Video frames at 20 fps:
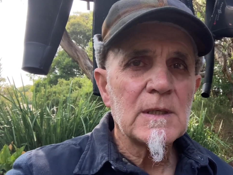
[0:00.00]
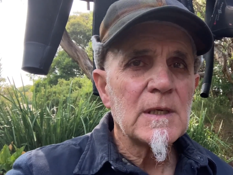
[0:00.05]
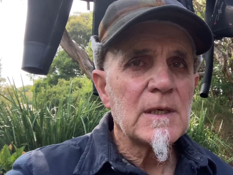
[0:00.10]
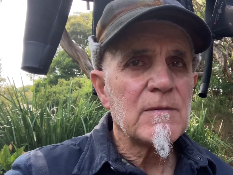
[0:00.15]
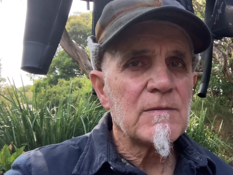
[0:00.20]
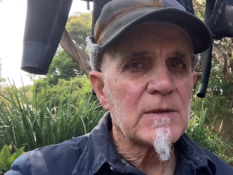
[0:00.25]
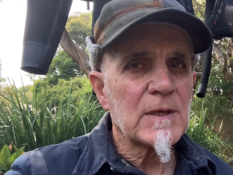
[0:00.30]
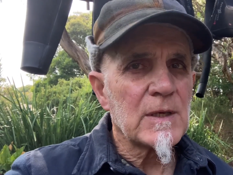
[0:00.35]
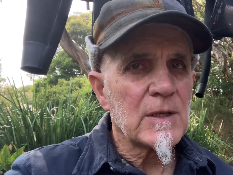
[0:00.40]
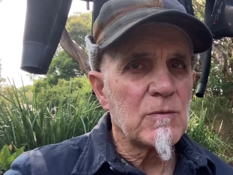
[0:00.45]

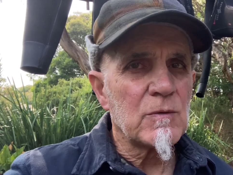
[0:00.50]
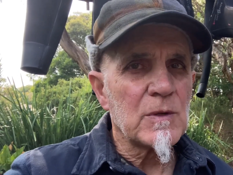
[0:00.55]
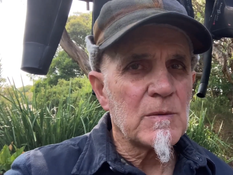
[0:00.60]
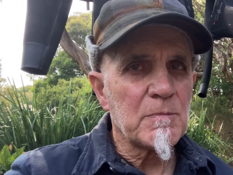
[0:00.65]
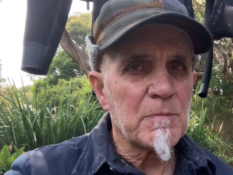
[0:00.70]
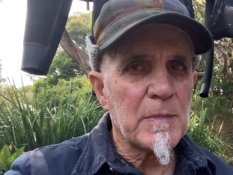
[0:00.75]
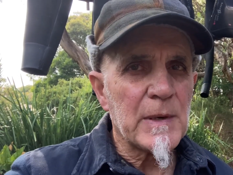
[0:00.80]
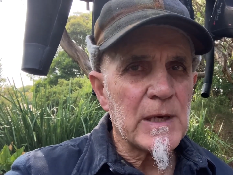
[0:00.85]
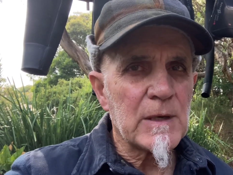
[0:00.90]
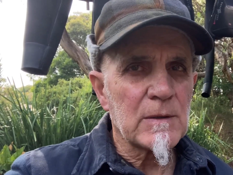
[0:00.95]
Even though they
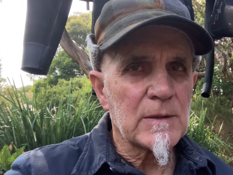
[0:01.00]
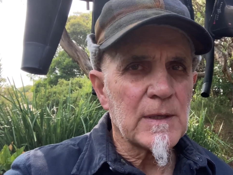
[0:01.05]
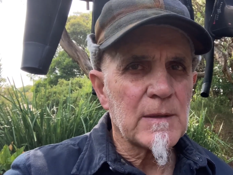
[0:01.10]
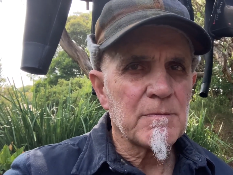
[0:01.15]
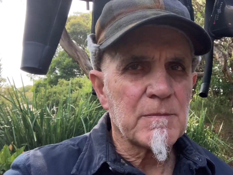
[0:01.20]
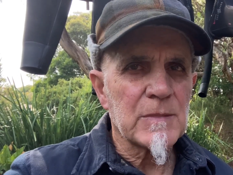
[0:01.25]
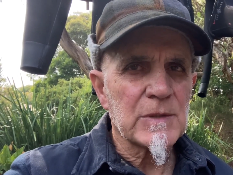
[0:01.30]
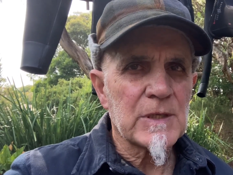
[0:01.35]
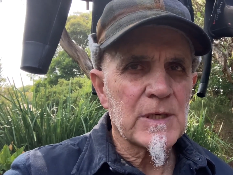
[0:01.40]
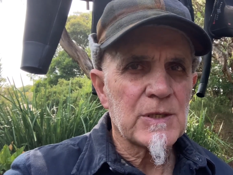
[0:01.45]
weren't bent on
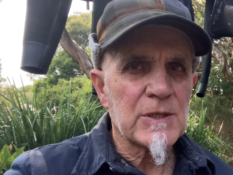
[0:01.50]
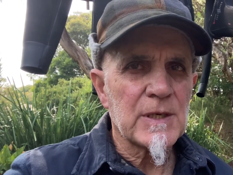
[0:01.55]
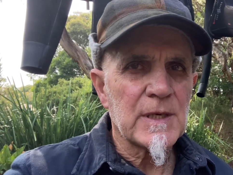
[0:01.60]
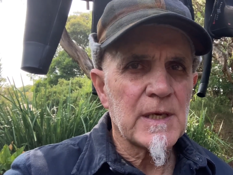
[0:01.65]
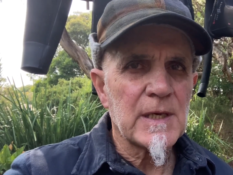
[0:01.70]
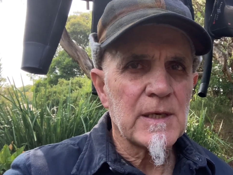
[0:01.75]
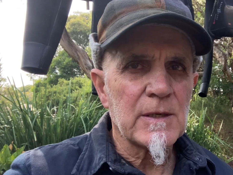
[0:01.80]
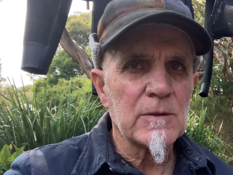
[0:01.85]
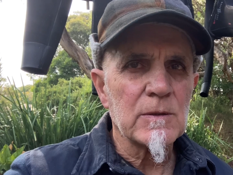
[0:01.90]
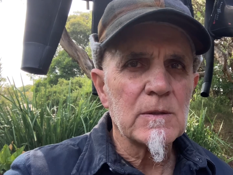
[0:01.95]
them at such an
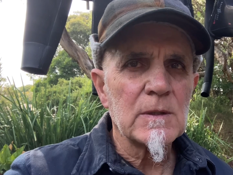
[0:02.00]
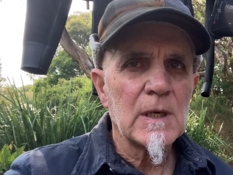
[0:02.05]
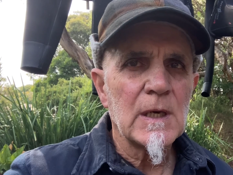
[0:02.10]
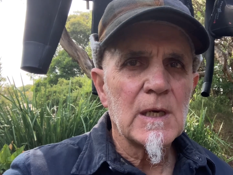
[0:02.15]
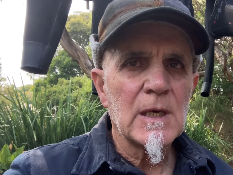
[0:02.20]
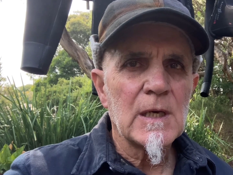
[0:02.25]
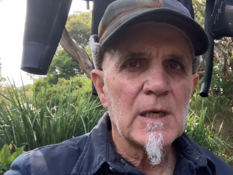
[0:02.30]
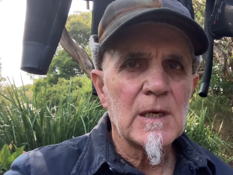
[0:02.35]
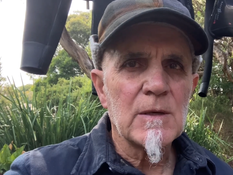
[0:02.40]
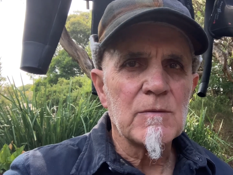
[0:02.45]
angle,
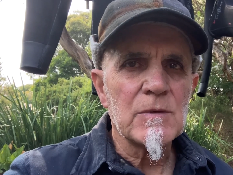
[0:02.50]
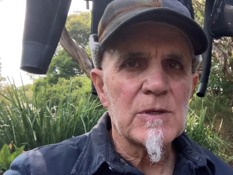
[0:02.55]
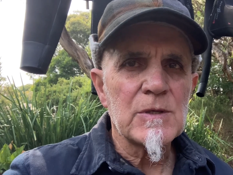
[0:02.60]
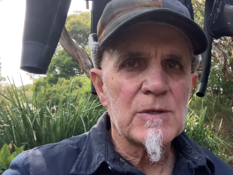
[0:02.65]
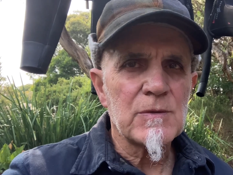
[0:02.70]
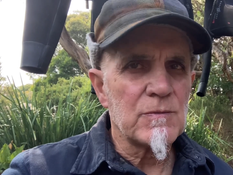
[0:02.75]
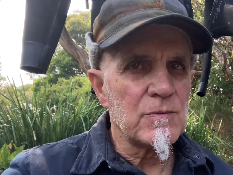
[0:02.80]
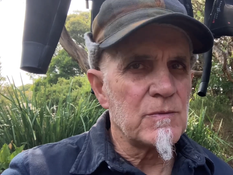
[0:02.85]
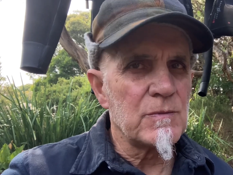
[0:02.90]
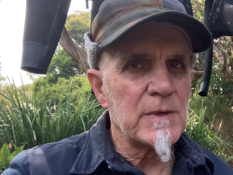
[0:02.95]
it
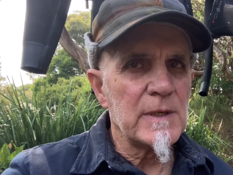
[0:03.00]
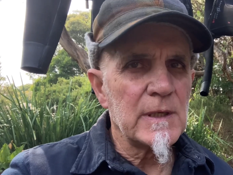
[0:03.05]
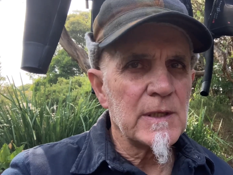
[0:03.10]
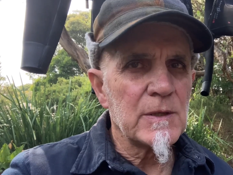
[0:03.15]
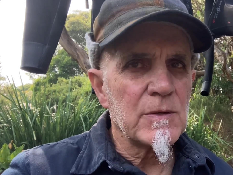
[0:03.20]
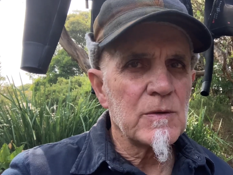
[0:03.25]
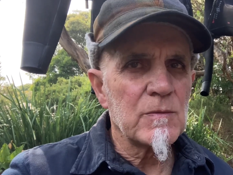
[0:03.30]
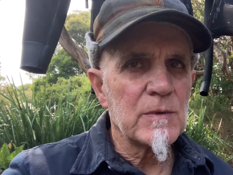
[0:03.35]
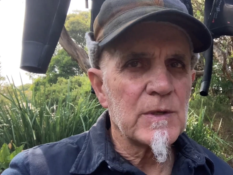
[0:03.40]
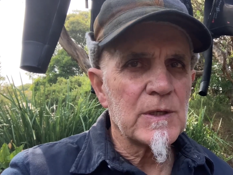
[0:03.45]
was really
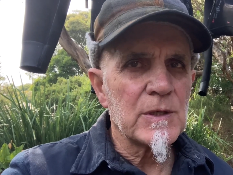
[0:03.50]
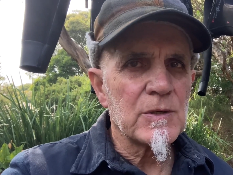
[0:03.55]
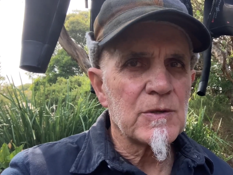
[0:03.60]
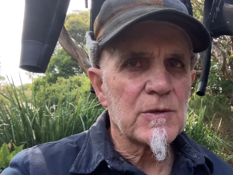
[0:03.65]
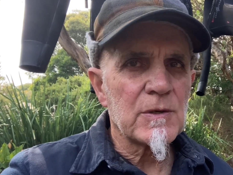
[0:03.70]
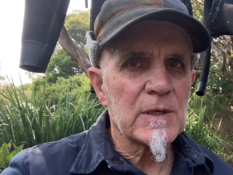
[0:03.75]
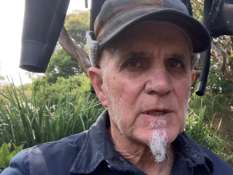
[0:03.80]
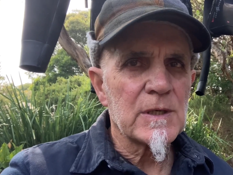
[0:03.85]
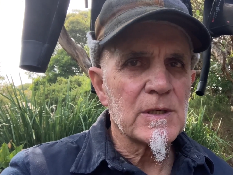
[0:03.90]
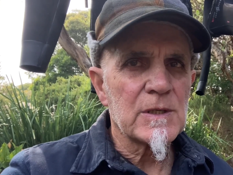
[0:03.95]
good when you
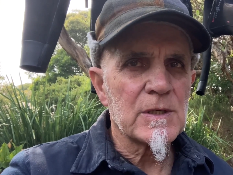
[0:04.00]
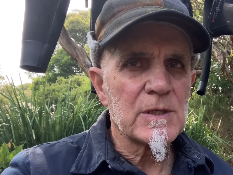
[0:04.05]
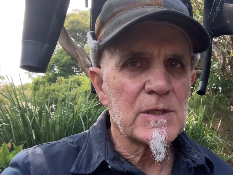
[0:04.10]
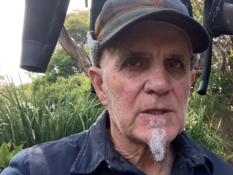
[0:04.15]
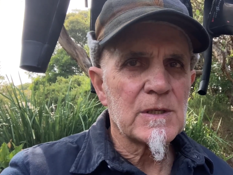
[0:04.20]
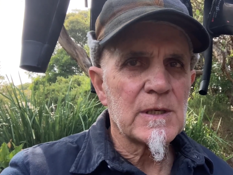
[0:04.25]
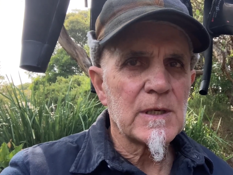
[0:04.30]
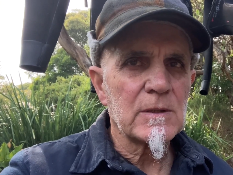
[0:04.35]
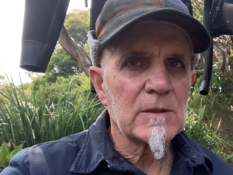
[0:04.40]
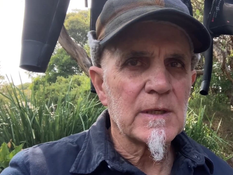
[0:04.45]
tried to
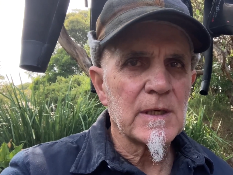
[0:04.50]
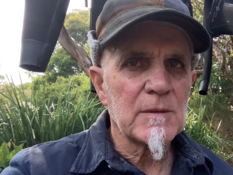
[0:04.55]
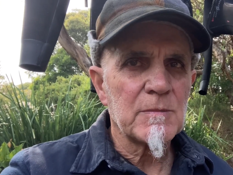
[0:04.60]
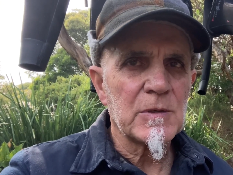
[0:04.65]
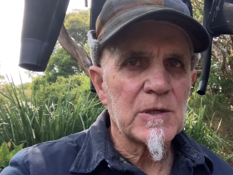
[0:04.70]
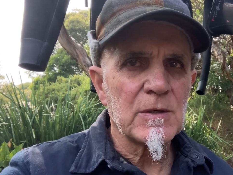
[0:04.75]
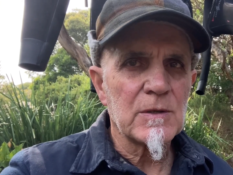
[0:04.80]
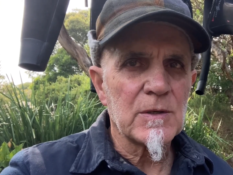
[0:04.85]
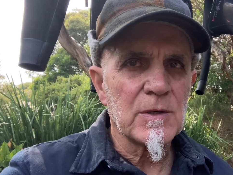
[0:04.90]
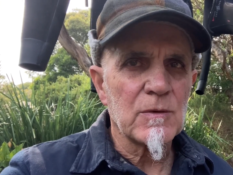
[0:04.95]
snuggle down
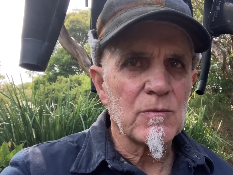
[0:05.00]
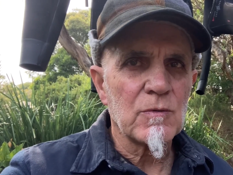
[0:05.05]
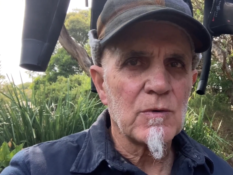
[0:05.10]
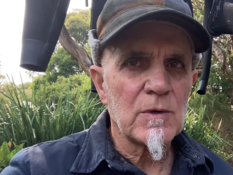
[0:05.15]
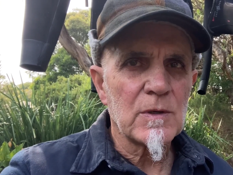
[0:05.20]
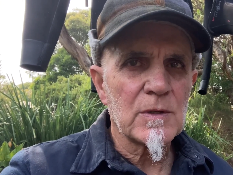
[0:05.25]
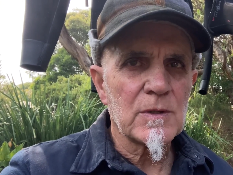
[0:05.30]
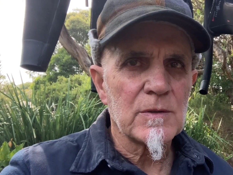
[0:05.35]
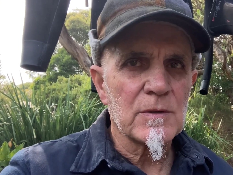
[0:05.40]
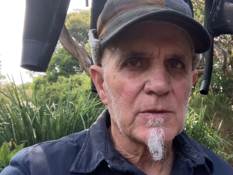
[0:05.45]
behind a
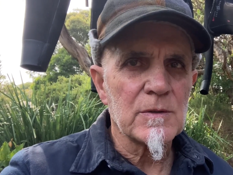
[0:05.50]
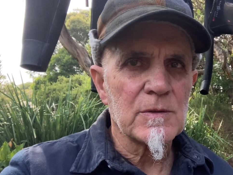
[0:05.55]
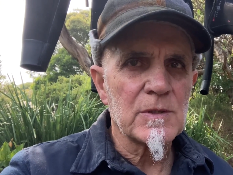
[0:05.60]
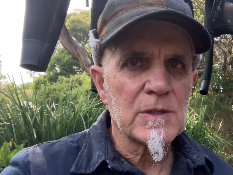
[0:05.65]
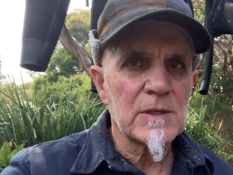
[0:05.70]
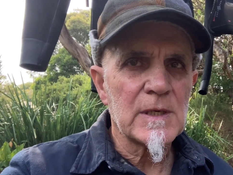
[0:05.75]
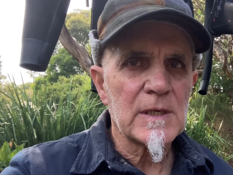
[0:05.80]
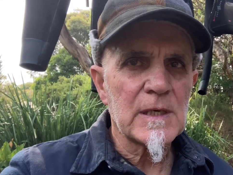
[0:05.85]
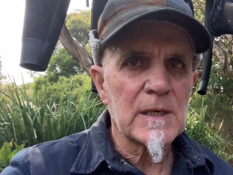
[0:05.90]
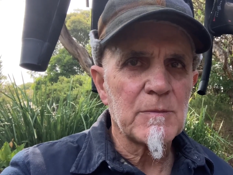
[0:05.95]
rock to
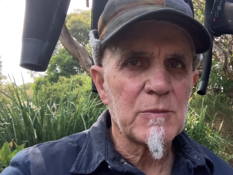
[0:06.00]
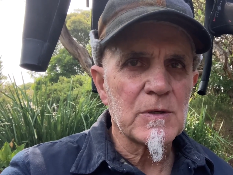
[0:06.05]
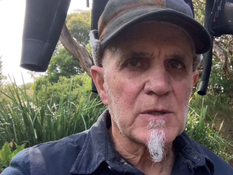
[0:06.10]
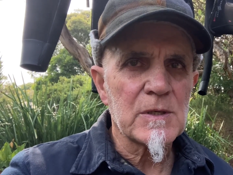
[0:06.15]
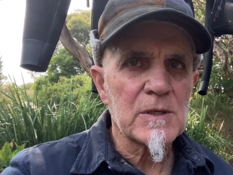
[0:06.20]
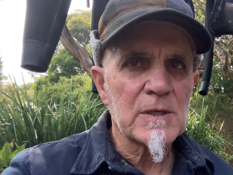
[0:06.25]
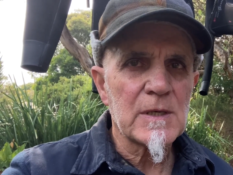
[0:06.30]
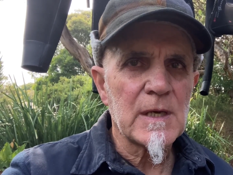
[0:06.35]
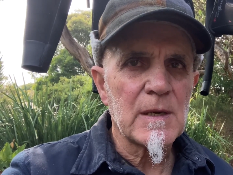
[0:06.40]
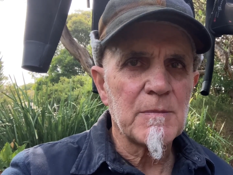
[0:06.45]
sneak up on
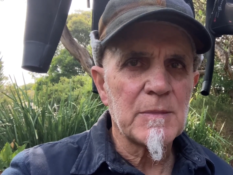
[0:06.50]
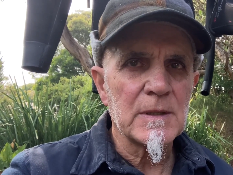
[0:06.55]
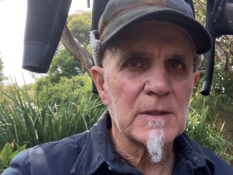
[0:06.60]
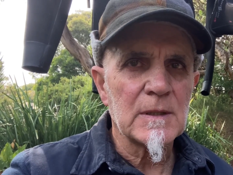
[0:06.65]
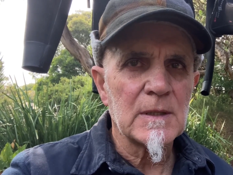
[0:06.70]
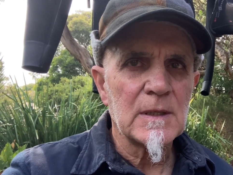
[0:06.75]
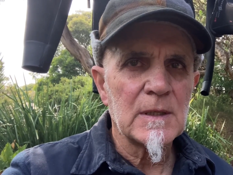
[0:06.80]
a snapper.